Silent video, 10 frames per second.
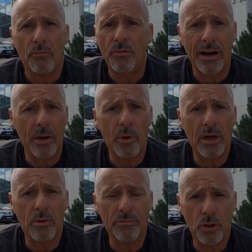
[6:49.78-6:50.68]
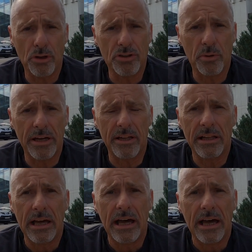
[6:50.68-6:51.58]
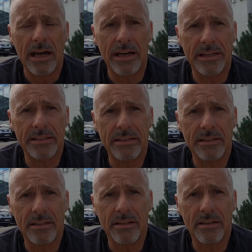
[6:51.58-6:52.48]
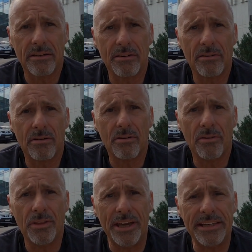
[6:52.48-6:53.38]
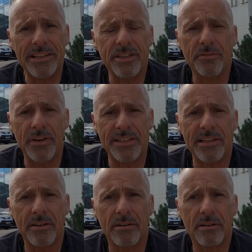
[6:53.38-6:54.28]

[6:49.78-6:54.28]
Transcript: very well reviewed as well, and the initial visit